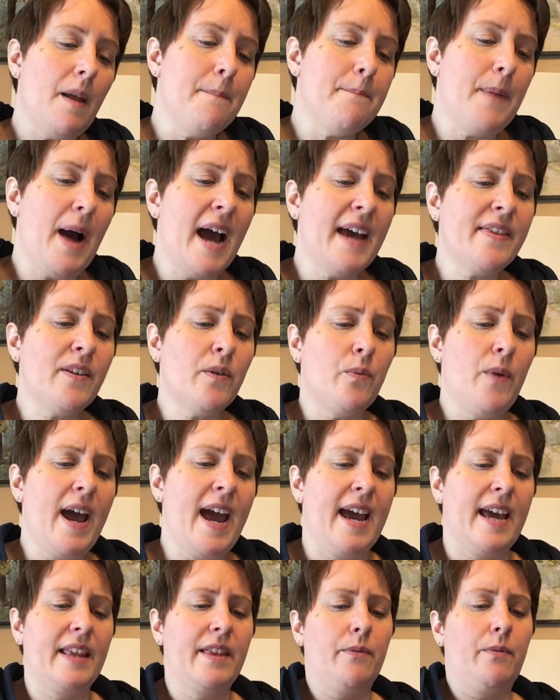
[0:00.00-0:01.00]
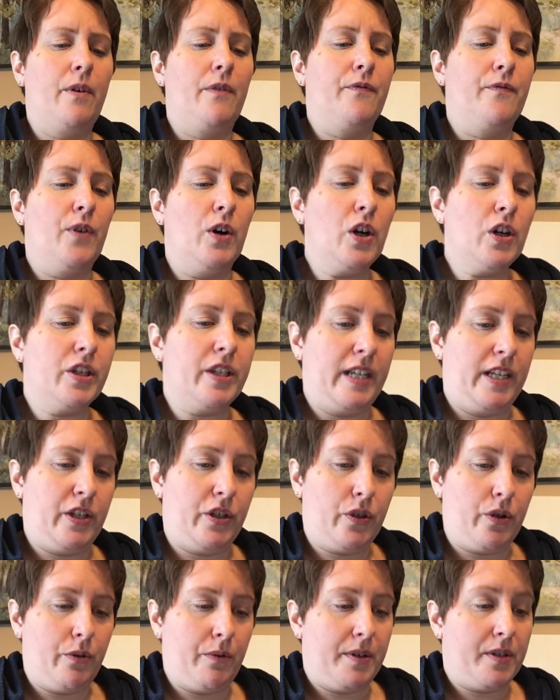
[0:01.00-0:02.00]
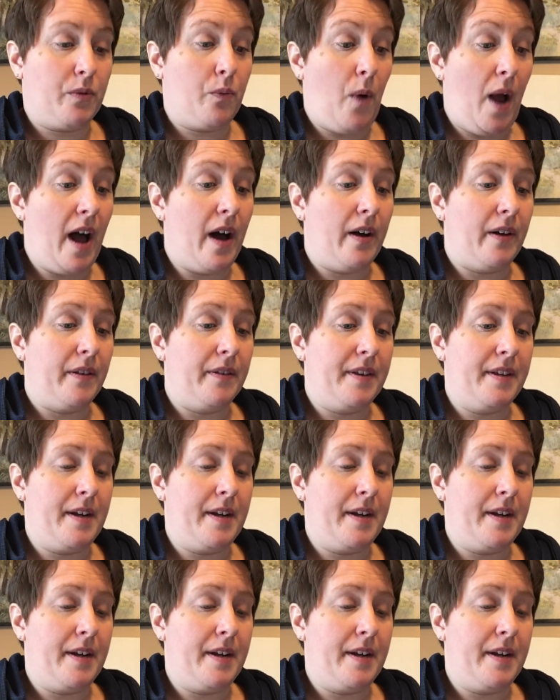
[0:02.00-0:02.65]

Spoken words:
By the way, the reverse is true as well,